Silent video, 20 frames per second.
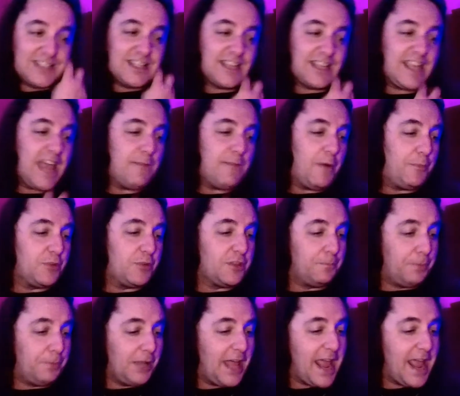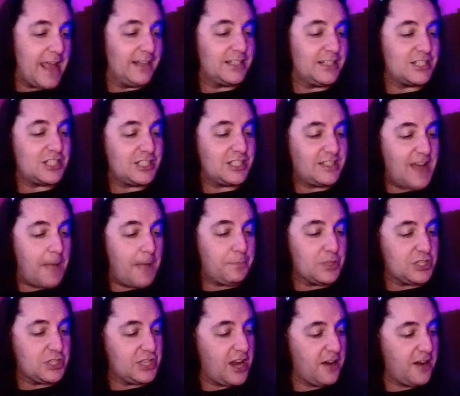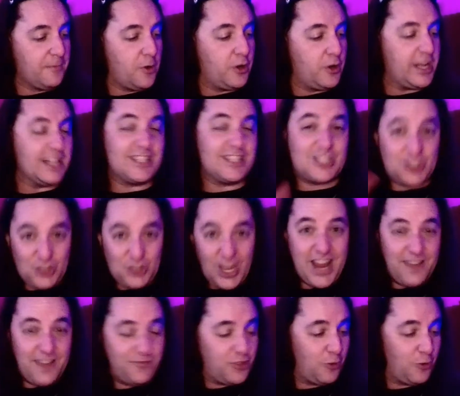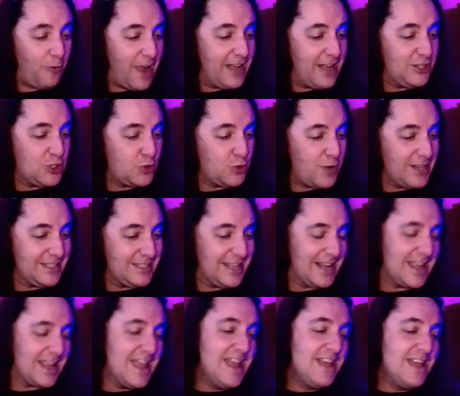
and they came up with a plan to stop the ceremony and save the ranch dressing.